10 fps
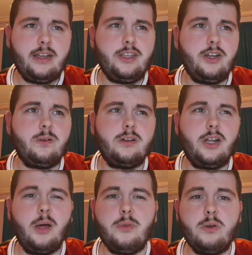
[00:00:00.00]
And, you know,
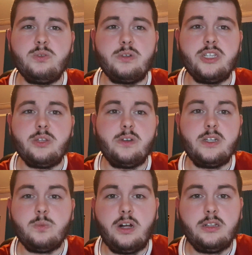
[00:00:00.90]
Klopp knows what he's doing
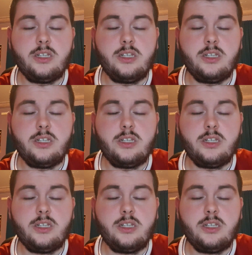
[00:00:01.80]
as well.